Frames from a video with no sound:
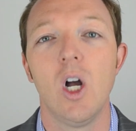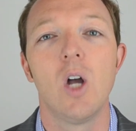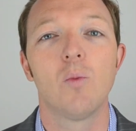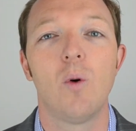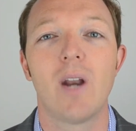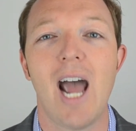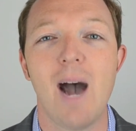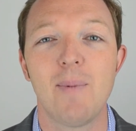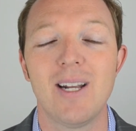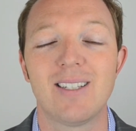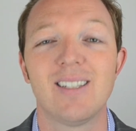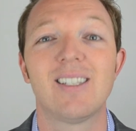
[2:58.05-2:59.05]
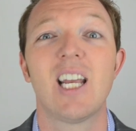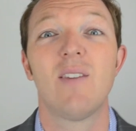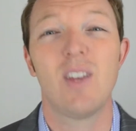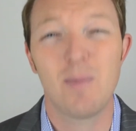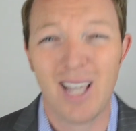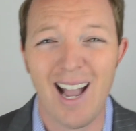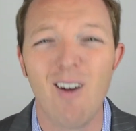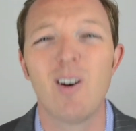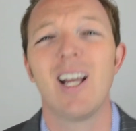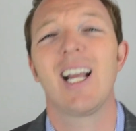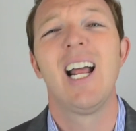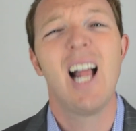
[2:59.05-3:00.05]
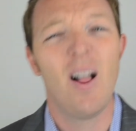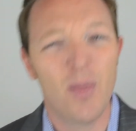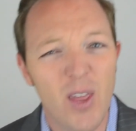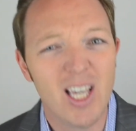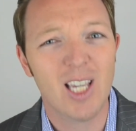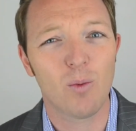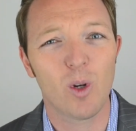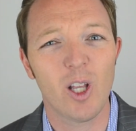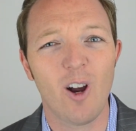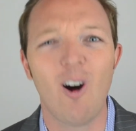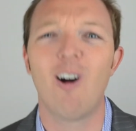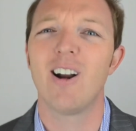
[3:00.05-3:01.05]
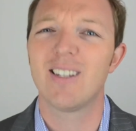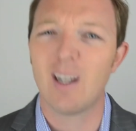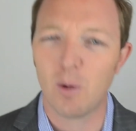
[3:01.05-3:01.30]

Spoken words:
What would happen is instead of them counting and thinking really hard as they were